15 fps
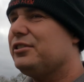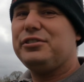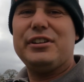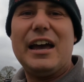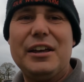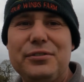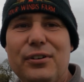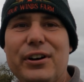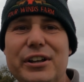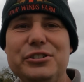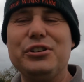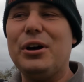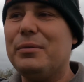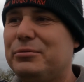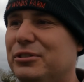a satisfying
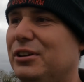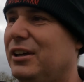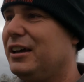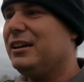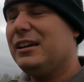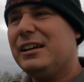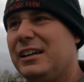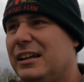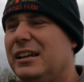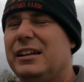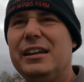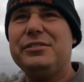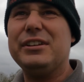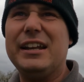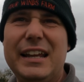job
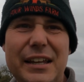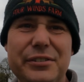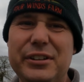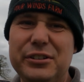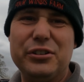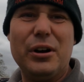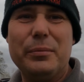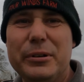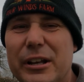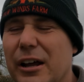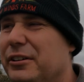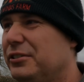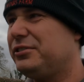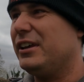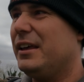it's an easy job, you know.
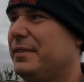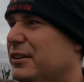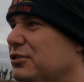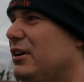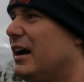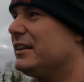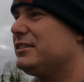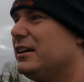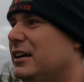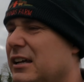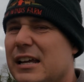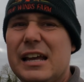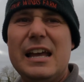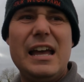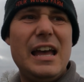You sit in the tractor
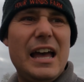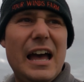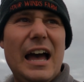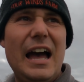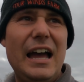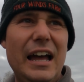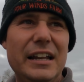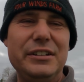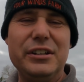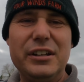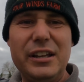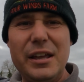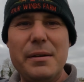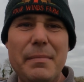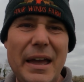and
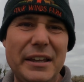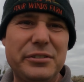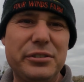it